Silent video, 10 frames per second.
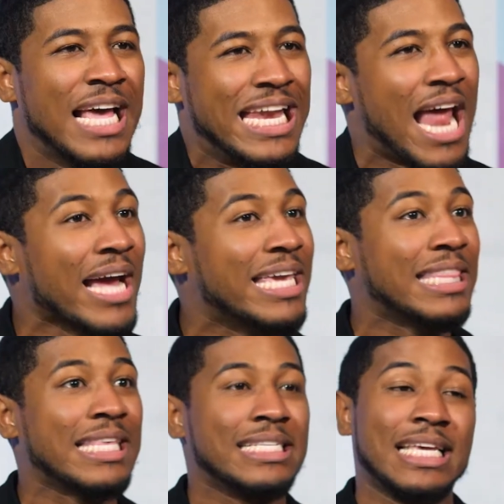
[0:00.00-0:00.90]
Now, I
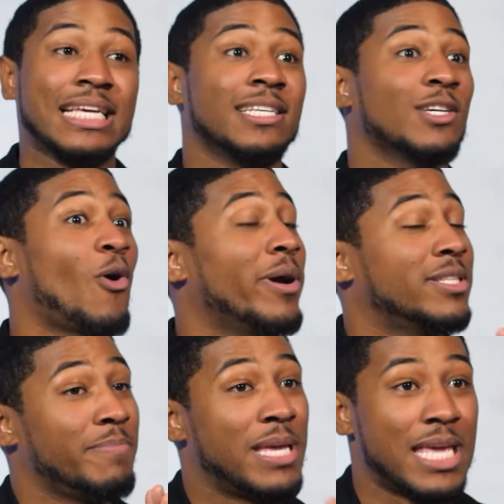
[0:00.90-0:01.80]
get this isn't going
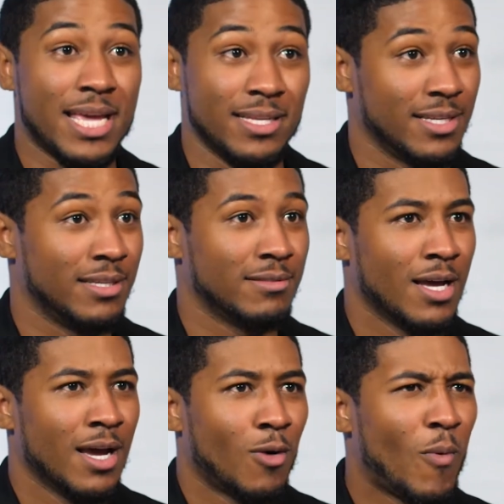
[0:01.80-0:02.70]
to be easy.
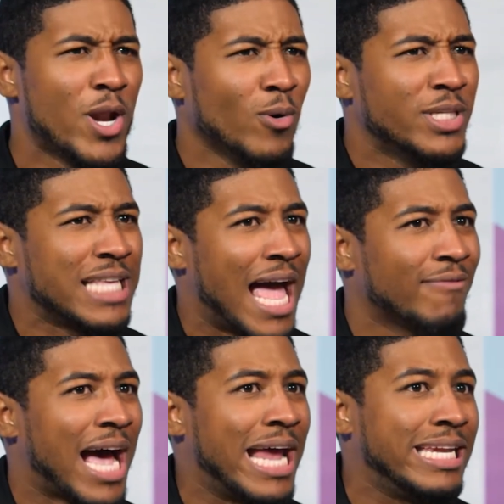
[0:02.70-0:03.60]
We don't just have
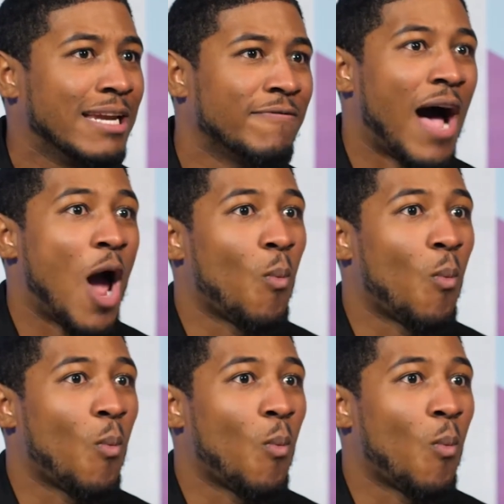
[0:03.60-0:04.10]
to identify